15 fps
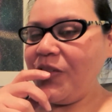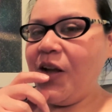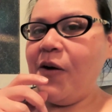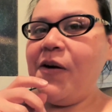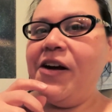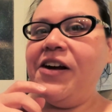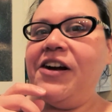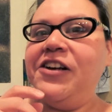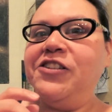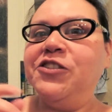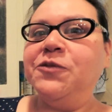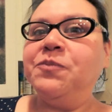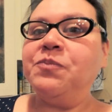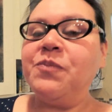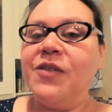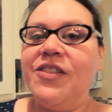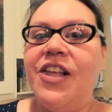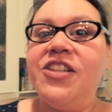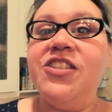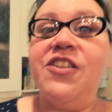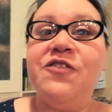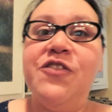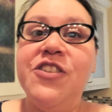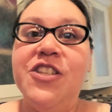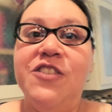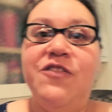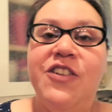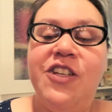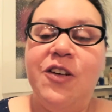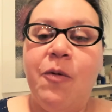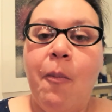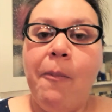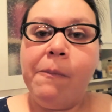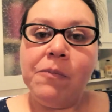Alright guys, that's it for this video.